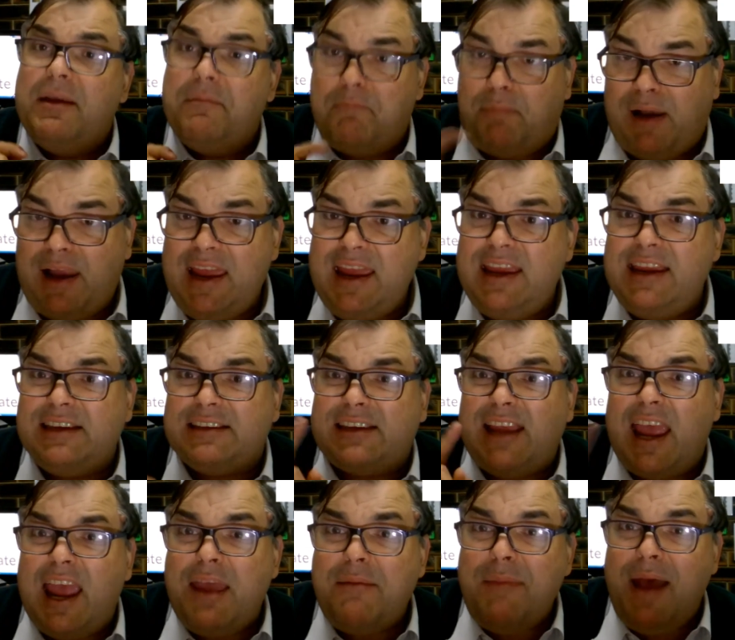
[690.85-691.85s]
Please
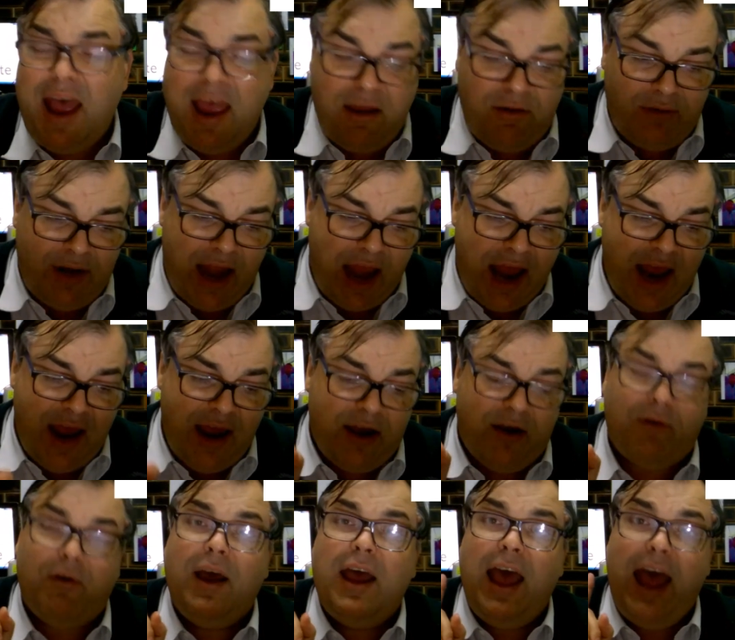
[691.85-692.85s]
email
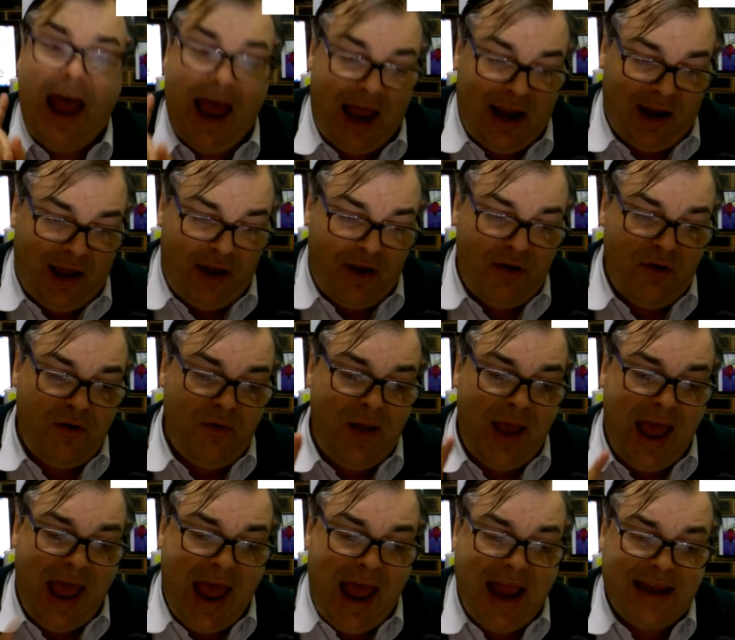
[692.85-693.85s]
now hello
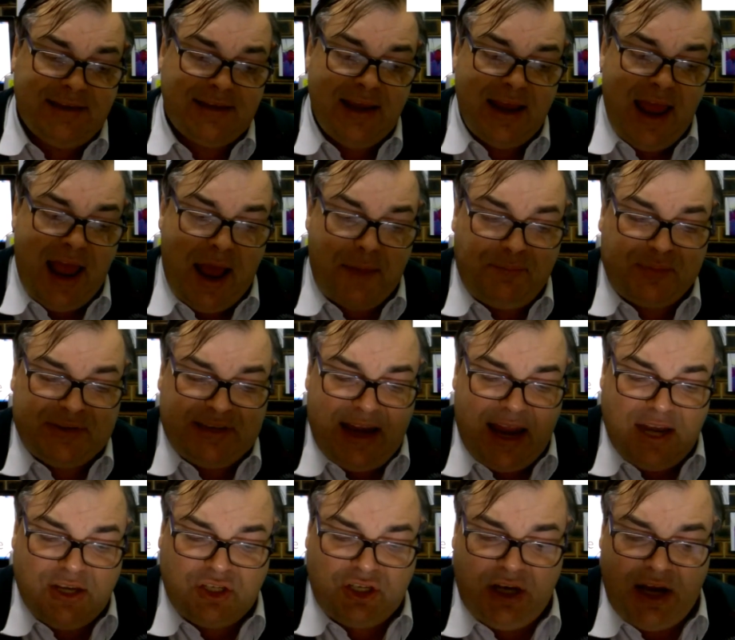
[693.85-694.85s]
at
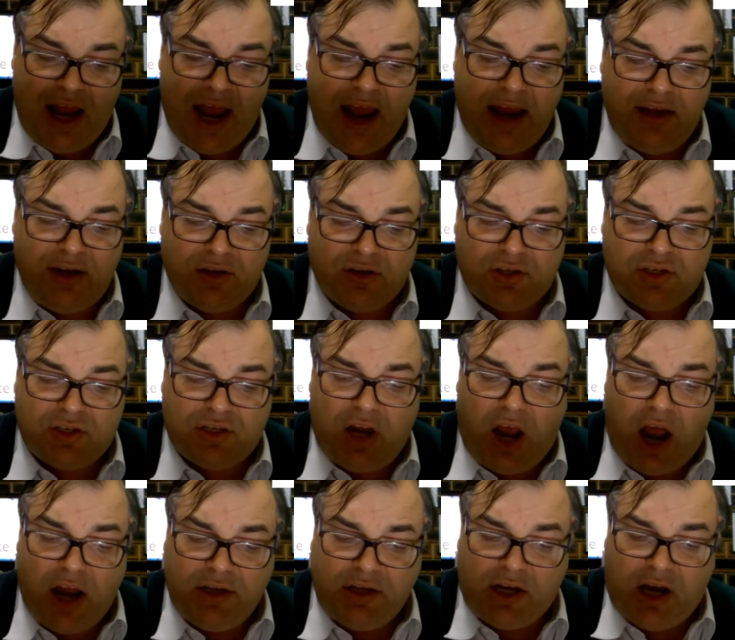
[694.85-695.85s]
Appstantiate
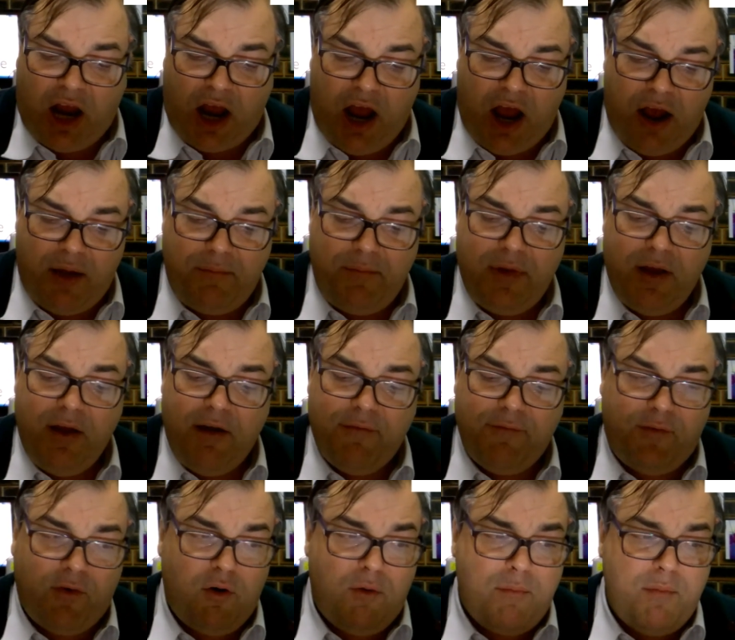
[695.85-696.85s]
dot com
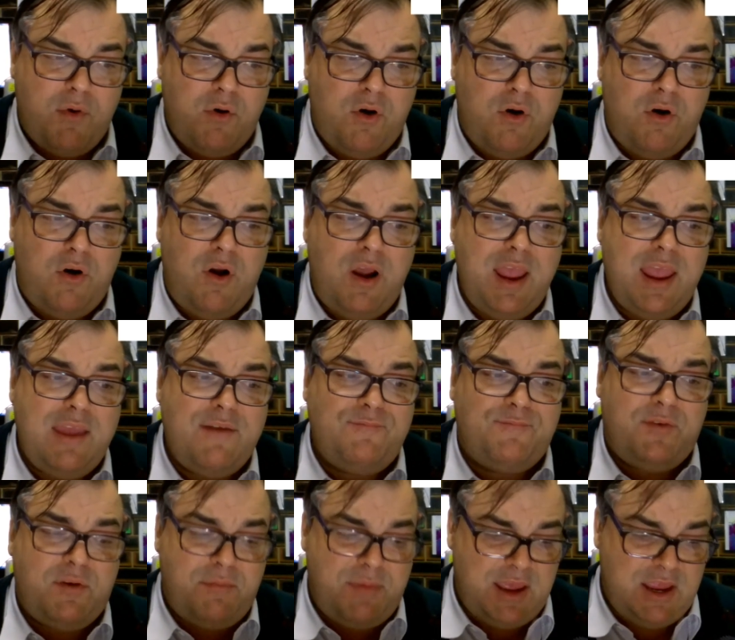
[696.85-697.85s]
for more
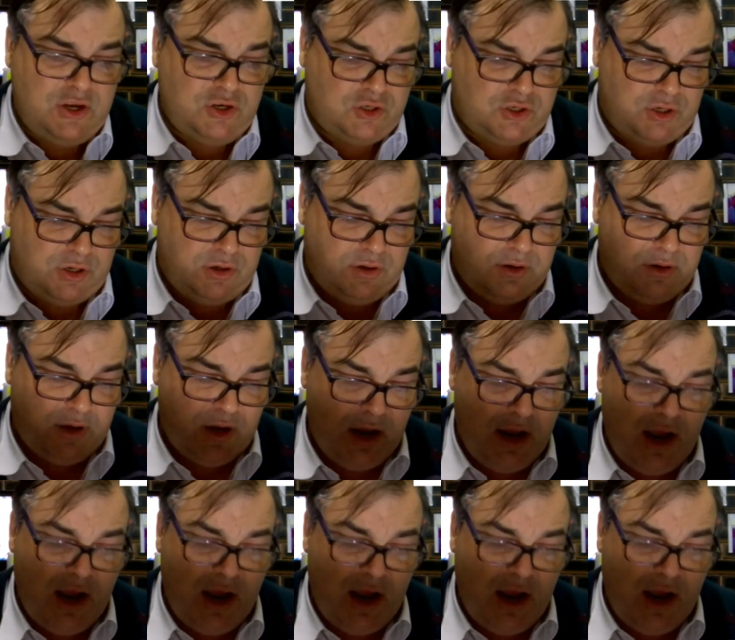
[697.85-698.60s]
information.